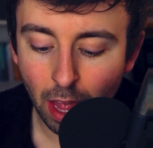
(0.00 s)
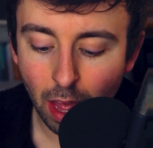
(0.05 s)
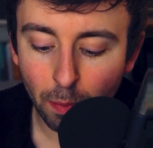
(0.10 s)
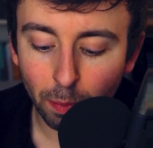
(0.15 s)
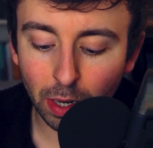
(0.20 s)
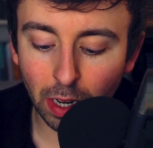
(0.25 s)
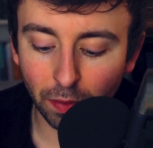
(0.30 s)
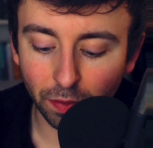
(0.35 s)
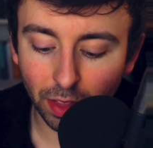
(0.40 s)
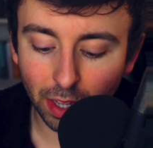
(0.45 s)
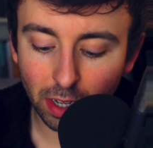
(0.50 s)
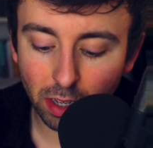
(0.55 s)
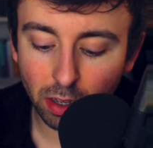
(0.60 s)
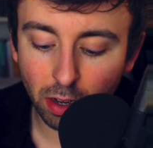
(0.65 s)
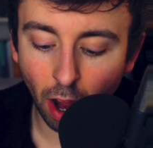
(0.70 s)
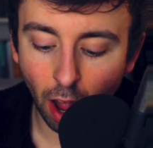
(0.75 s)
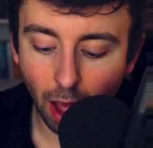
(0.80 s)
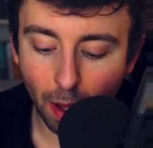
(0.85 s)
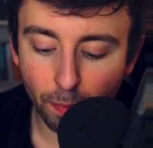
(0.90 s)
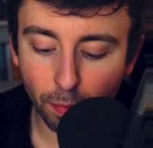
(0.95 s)
But if the
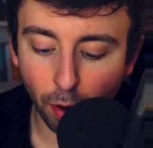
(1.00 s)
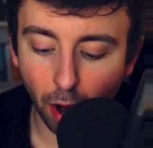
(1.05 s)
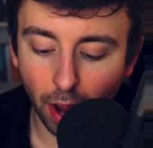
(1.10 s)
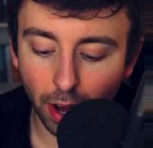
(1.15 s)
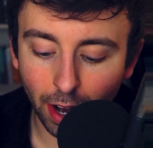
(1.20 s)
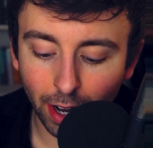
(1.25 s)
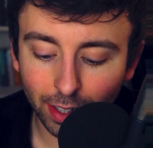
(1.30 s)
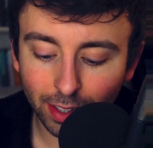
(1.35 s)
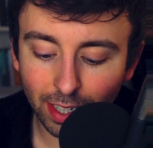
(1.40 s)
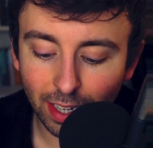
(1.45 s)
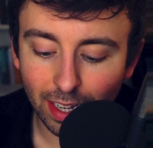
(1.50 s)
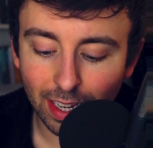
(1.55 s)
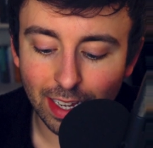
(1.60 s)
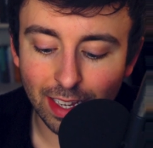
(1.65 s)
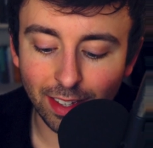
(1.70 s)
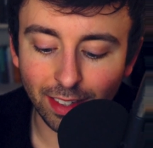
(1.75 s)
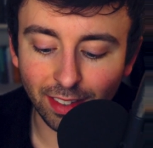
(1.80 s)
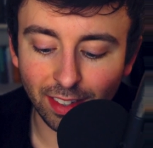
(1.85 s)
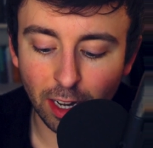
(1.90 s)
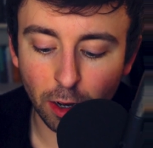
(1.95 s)
dot product
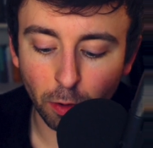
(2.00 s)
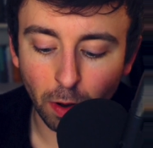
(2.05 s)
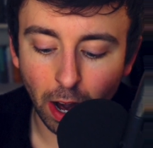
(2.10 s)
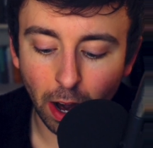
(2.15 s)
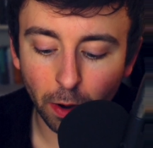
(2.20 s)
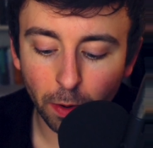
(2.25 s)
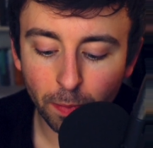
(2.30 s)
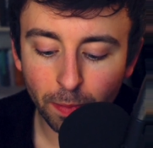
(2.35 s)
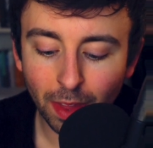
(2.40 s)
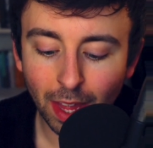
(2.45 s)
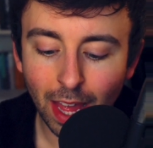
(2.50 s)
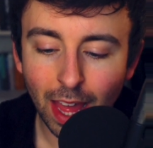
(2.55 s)
is zero,